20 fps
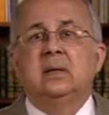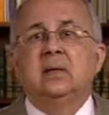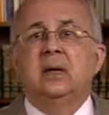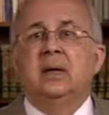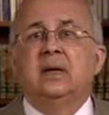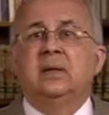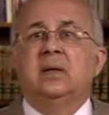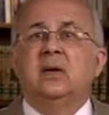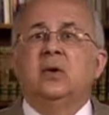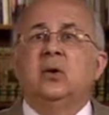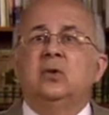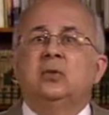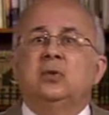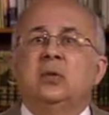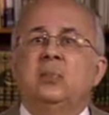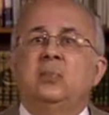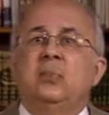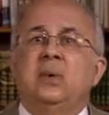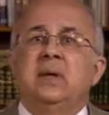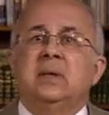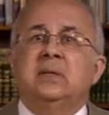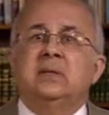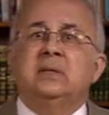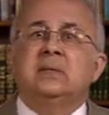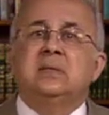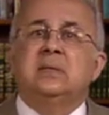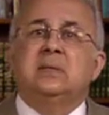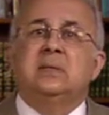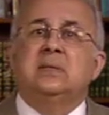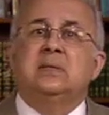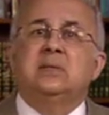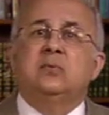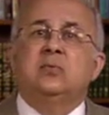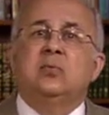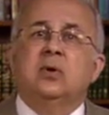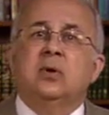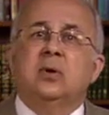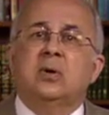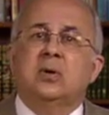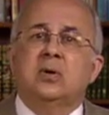And he contemplates his
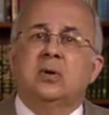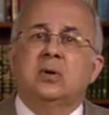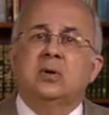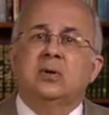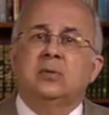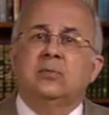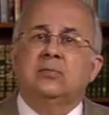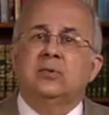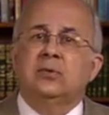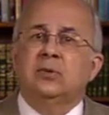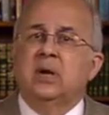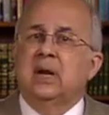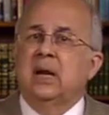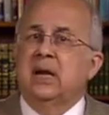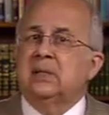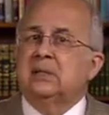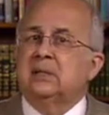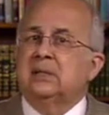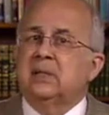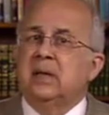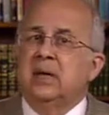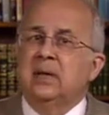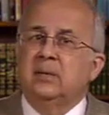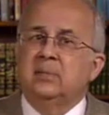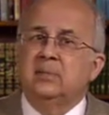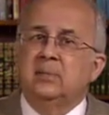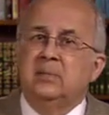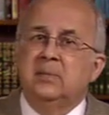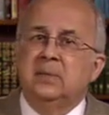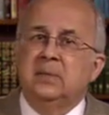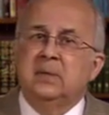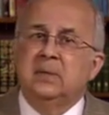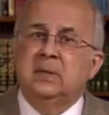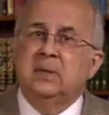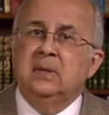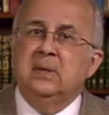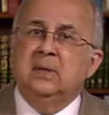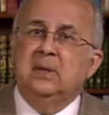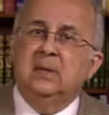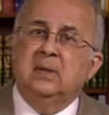work for the last time
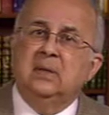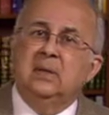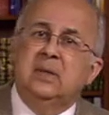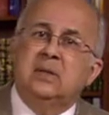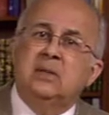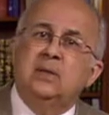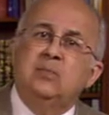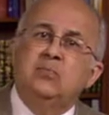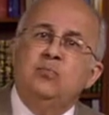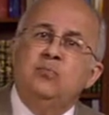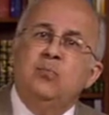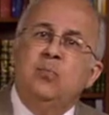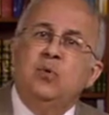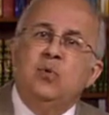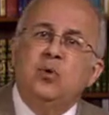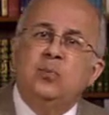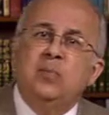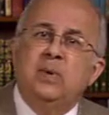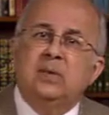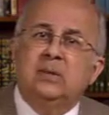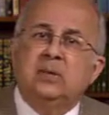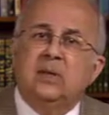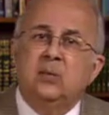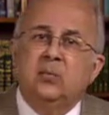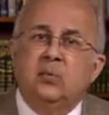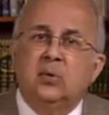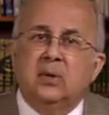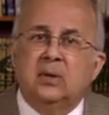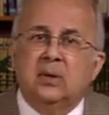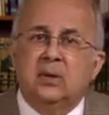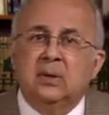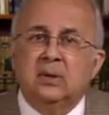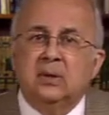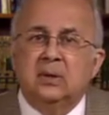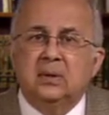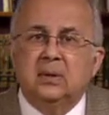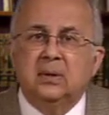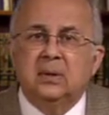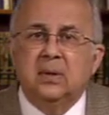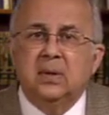that monumental work,
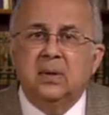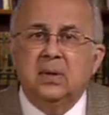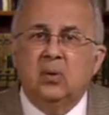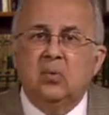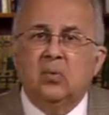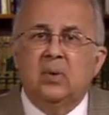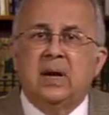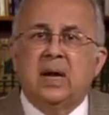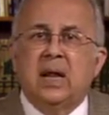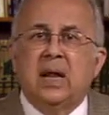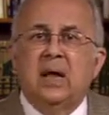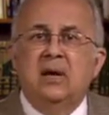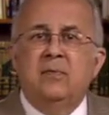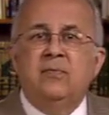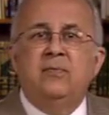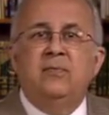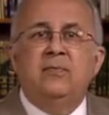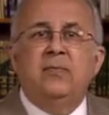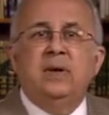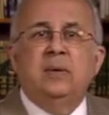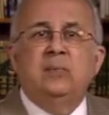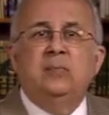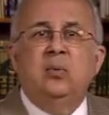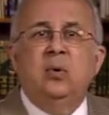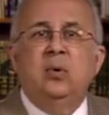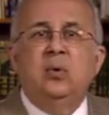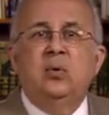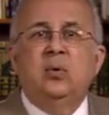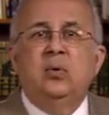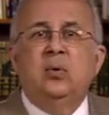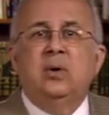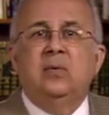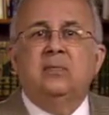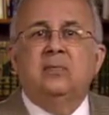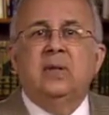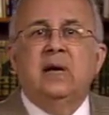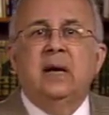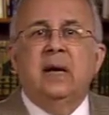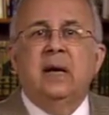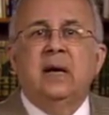where every blow of
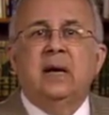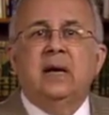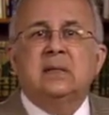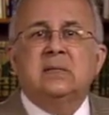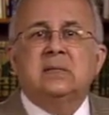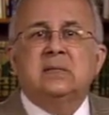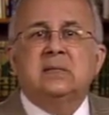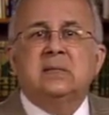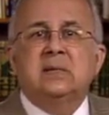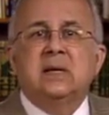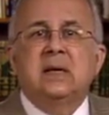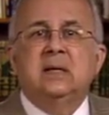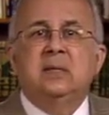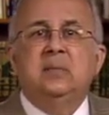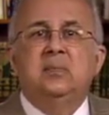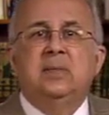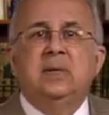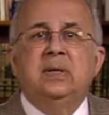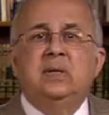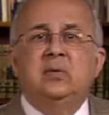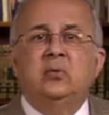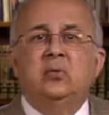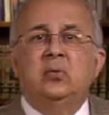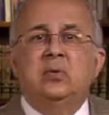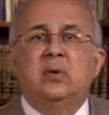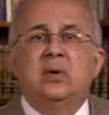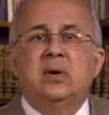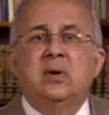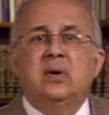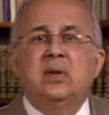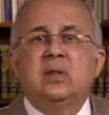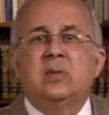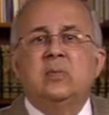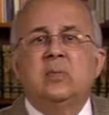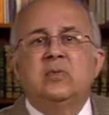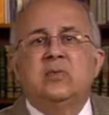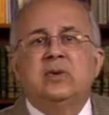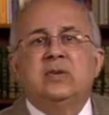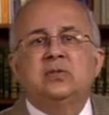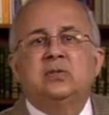the axe had been to the rhythm
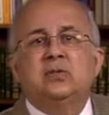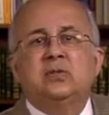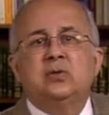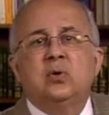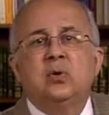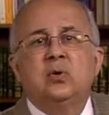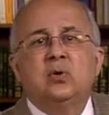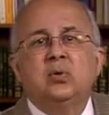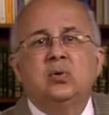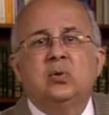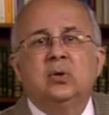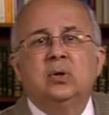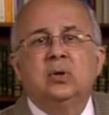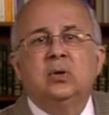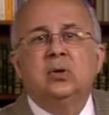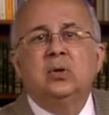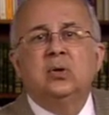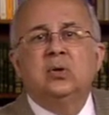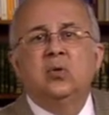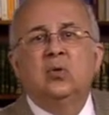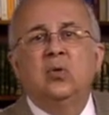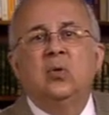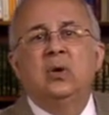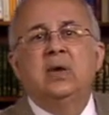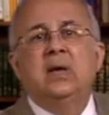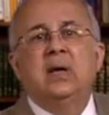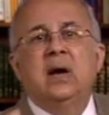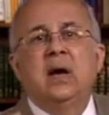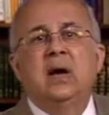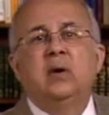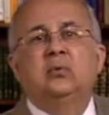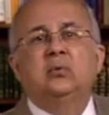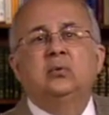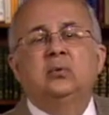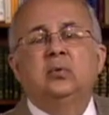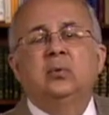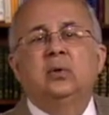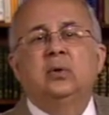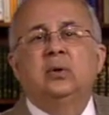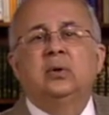of his soul calling out
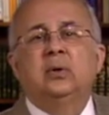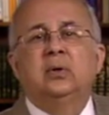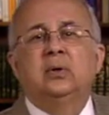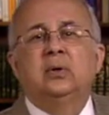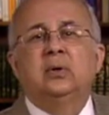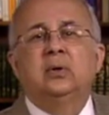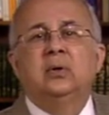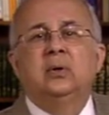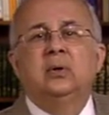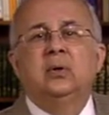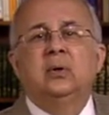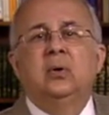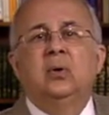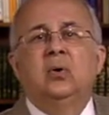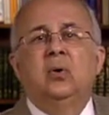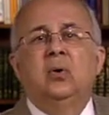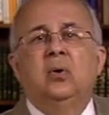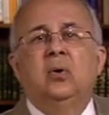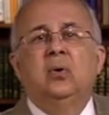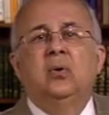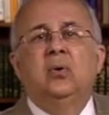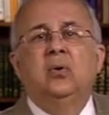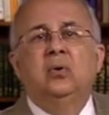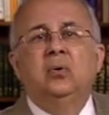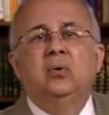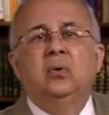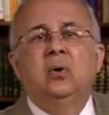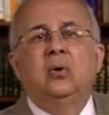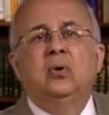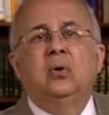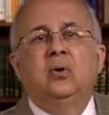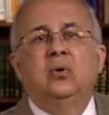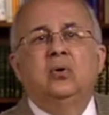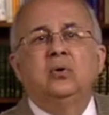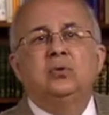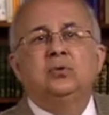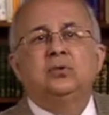to her, Oh no,